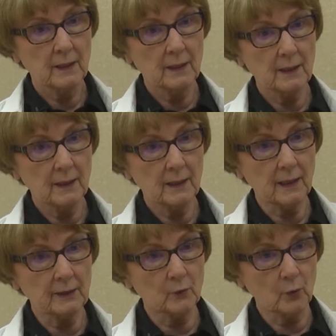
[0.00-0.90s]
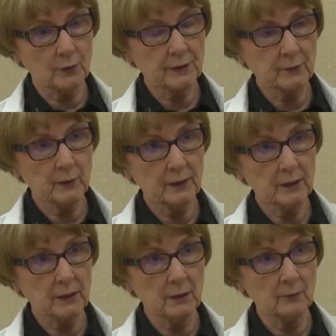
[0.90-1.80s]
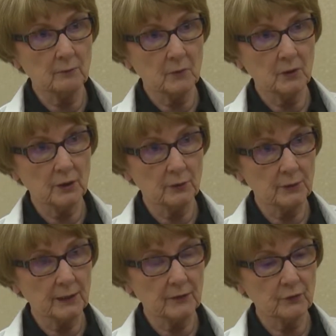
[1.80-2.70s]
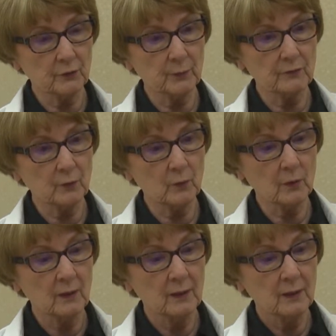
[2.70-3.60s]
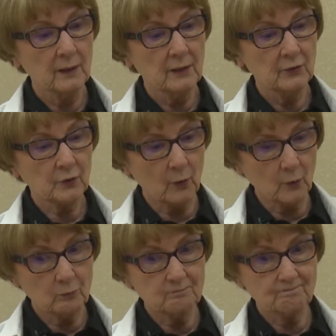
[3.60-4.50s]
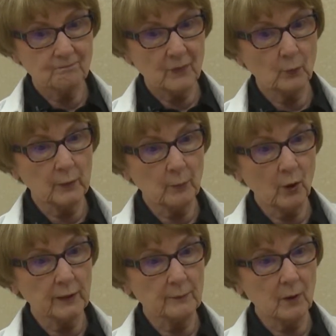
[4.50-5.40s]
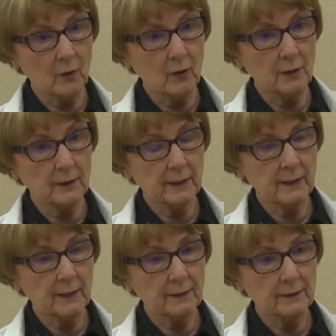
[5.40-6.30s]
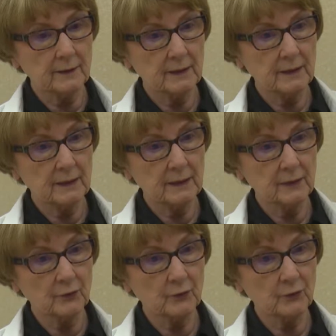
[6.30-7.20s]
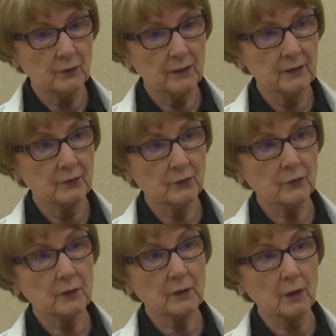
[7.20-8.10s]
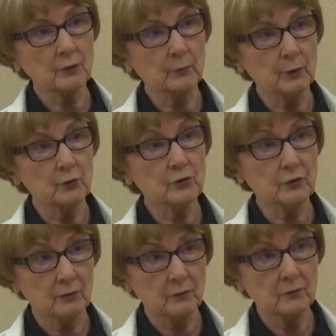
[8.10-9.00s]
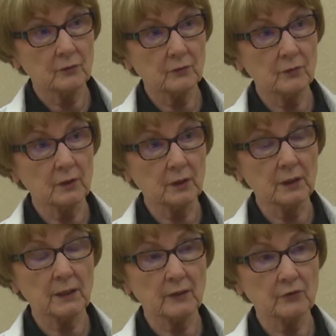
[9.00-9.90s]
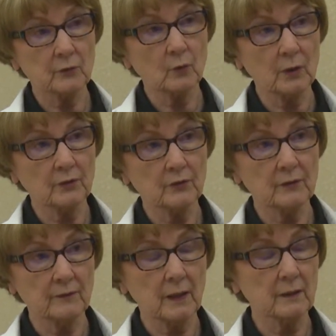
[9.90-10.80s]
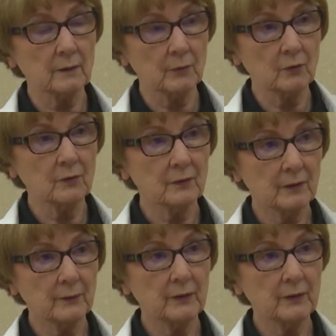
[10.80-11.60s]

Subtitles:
I had worked with him on other cases before. So we brought him on, and his contribution to the litigation was invaluable. And